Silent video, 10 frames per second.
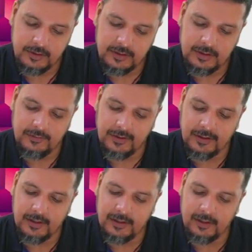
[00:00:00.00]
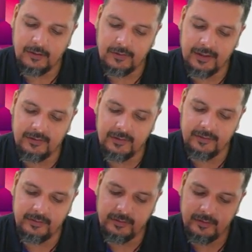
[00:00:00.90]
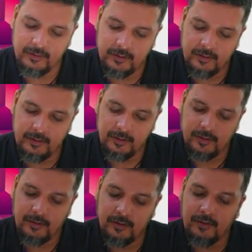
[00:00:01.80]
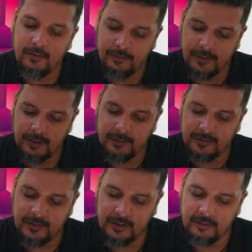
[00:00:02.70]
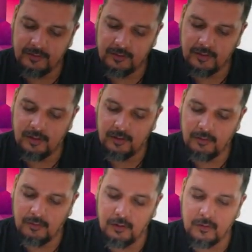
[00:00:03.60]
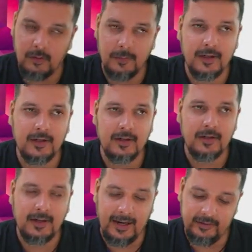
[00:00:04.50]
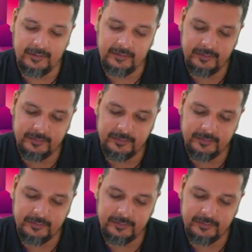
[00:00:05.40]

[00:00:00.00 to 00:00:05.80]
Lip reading: if I tell rate of tax is 5%, what will be the tax?